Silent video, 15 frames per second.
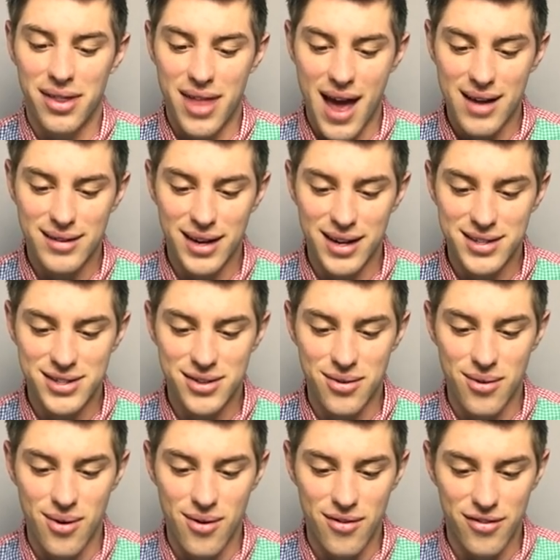that takes
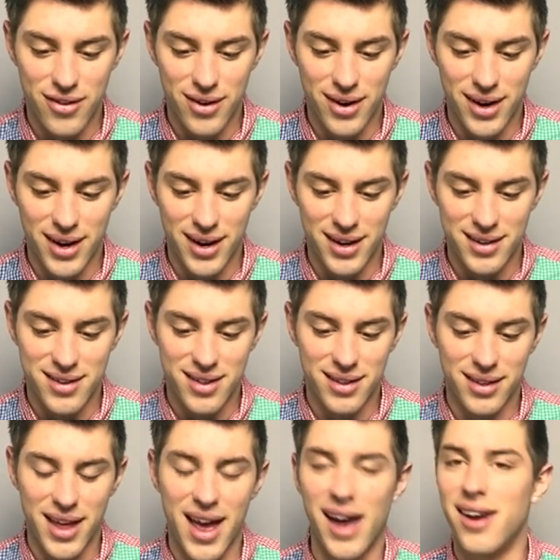you over into the
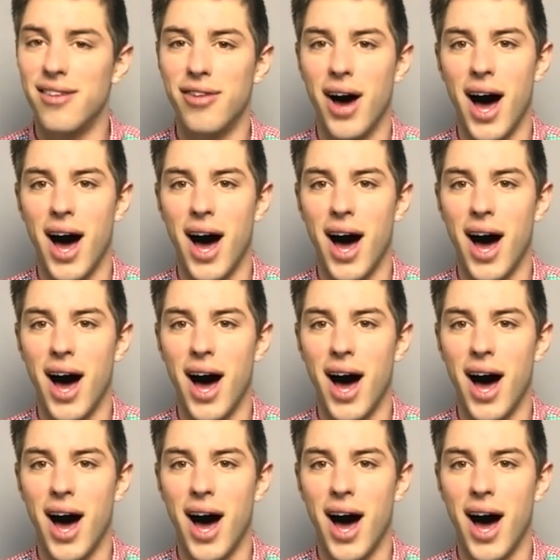land of